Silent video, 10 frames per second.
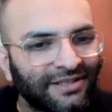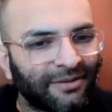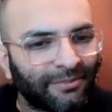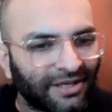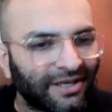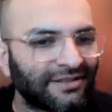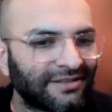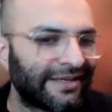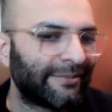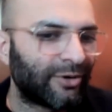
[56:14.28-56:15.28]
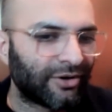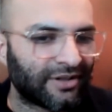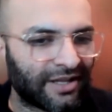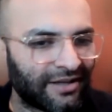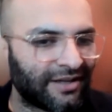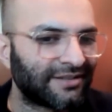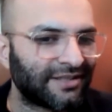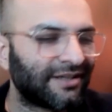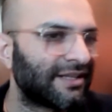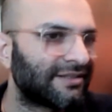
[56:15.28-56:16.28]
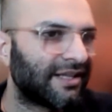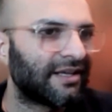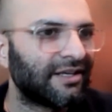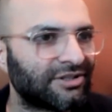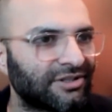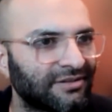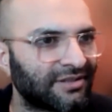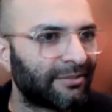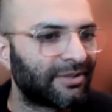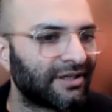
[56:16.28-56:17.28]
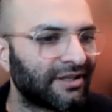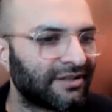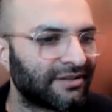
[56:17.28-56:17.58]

debt, but let's say both, like let's take each separately.